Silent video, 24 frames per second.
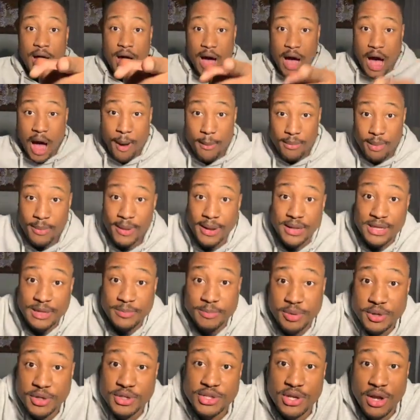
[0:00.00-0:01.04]
I'm about to
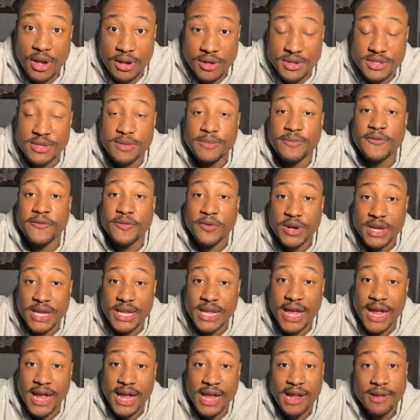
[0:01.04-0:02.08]
put y'all on some free
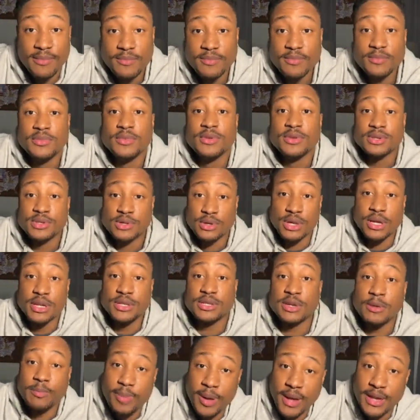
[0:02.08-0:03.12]
game, so get
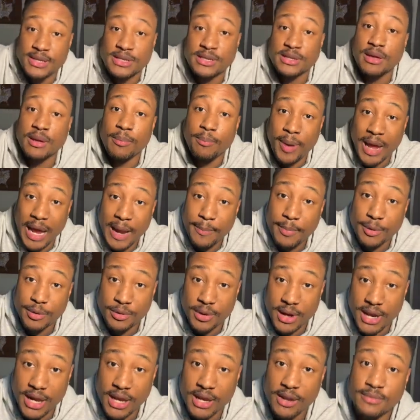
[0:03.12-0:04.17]
your pencil and paper
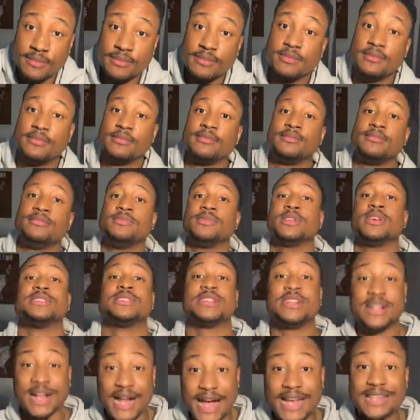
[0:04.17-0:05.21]
ready, because
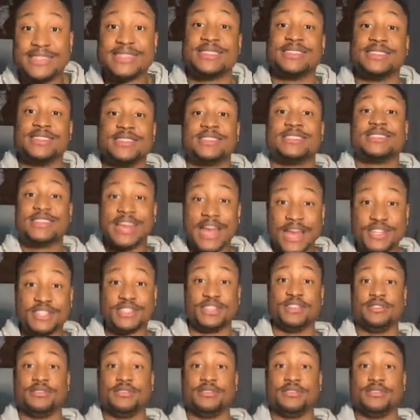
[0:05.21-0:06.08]
class is in session.